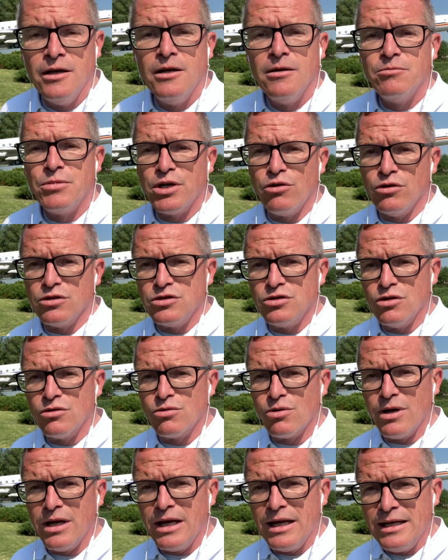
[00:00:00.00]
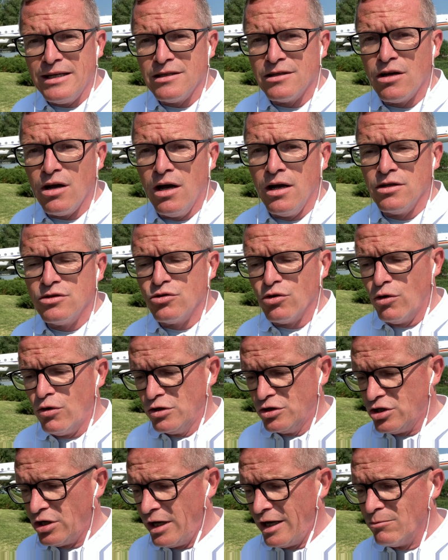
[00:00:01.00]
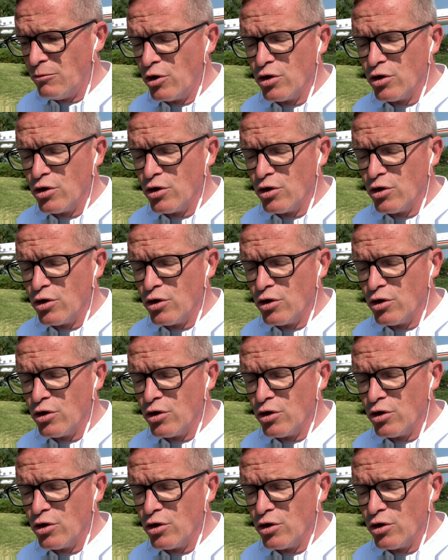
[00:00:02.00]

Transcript: because Ukraine, Georgia and